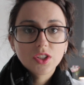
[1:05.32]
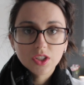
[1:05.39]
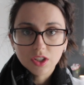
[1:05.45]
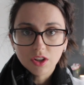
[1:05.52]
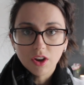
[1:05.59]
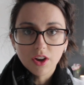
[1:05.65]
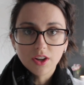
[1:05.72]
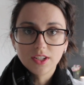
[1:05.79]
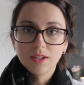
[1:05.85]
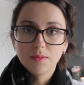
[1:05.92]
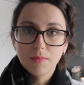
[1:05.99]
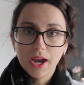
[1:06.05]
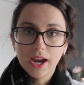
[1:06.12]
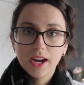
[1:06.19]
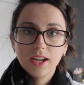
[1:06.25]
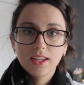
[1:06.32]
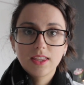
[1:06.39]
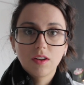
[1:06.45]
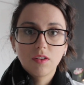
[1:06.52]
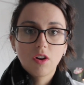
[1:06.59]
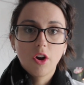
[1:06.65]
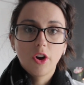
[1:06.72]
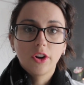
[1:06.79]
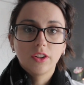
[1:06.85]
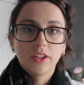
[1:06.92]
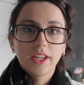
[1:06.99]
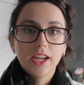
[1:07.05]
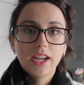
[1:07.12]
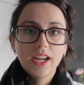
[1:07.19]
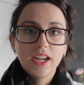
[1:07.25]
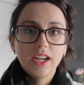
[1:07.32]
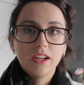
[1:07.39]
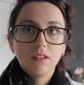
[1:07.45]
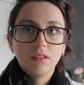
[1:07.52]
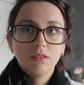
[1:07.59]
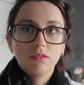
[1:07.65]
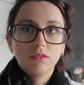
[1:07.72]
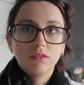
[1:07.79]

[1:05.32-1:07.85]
skirt to make. There are only,